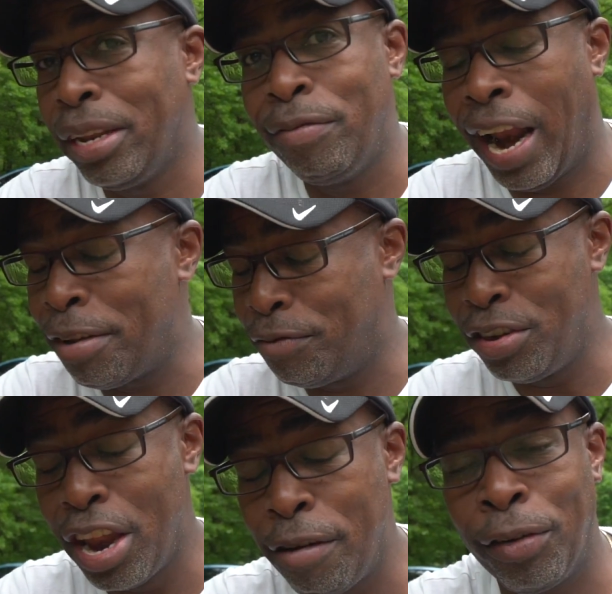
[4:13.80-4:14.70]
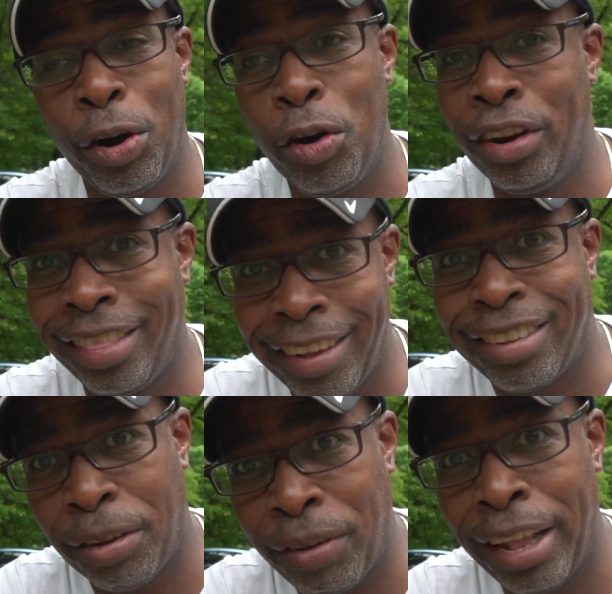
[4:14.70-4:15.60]
believe it. I've never heard this
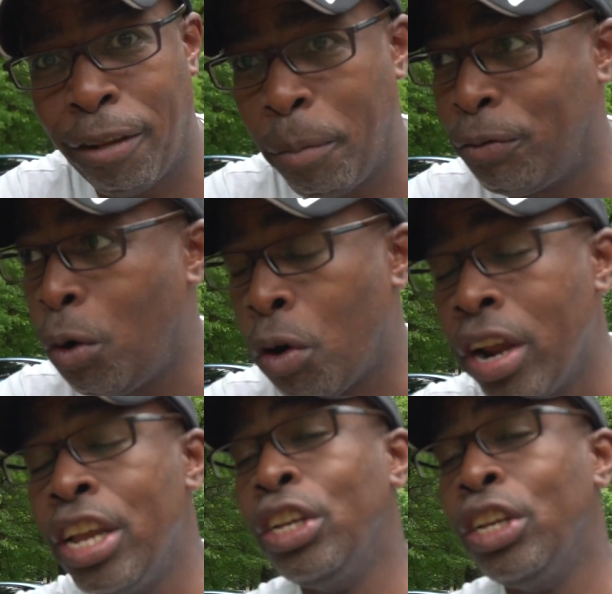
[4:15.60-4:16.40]
defense before.